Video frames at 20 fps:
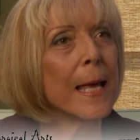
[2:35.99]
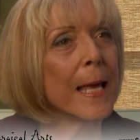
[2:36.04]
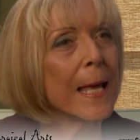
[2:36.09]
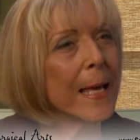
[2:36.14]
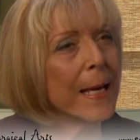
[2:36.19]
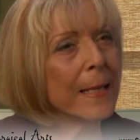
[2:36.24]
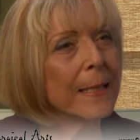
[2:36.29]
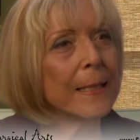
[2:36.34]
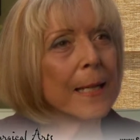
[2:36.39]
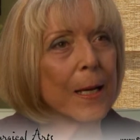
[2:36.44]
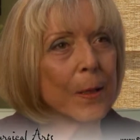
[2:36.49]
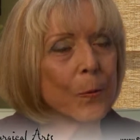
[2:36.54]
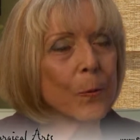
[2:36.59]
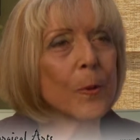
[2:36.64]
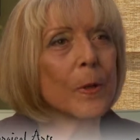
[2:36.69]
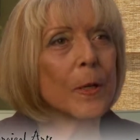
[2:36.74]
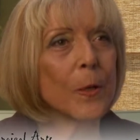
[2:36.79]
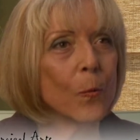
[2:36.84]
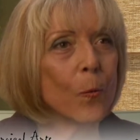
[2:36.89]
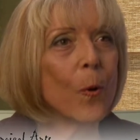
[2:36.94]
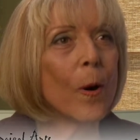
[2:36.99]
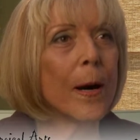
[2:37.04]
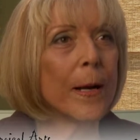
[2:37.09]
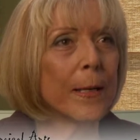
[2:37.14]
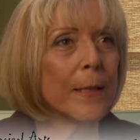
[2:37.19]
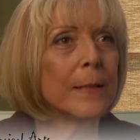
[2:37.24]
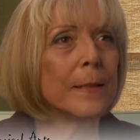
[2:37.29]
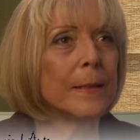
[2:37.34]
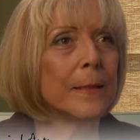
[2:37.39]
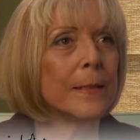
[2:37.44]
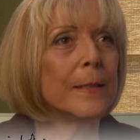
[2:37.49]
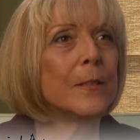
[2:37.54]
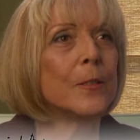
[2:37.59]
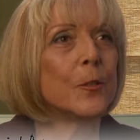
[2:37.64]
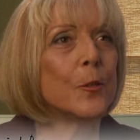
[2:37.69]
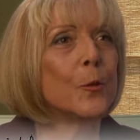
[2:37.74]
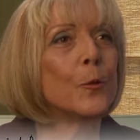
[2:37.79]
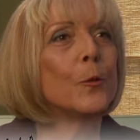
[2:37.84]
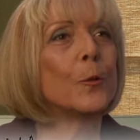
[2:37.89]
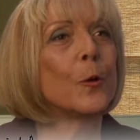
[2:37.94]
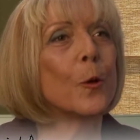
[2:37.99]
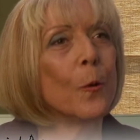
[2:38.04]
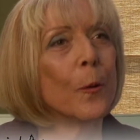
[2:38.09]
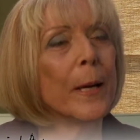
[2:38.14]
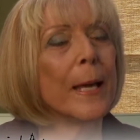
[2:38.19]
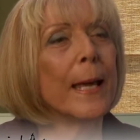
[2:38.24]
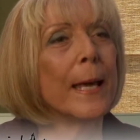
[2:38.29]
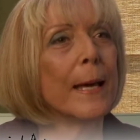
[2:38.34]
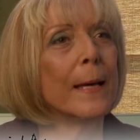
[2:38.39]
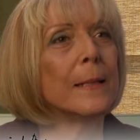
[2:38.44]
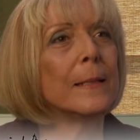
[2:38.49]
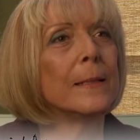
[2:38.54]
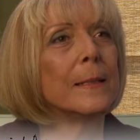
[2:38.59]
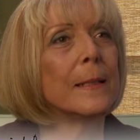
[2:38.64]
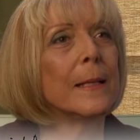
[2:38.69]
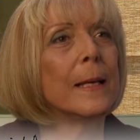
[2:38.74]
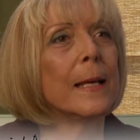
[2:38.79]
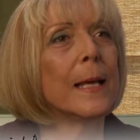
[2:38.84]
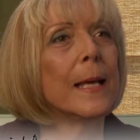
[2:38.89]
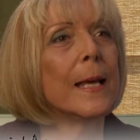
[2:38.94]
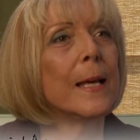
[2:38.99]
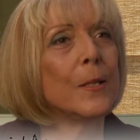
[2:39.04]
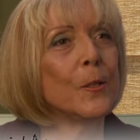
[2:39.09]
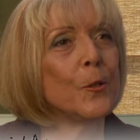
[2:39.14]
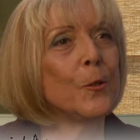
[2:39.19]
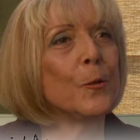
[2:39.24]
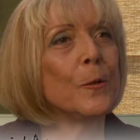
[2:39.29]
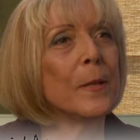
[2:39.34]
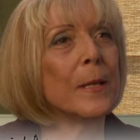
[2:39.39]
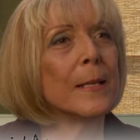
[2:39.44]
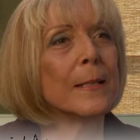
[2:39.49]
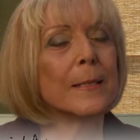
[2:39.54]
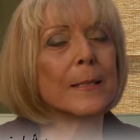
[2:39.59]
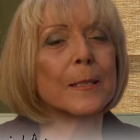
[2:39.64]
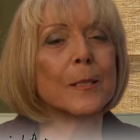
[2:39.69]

And I really wanted to go ahead and do this.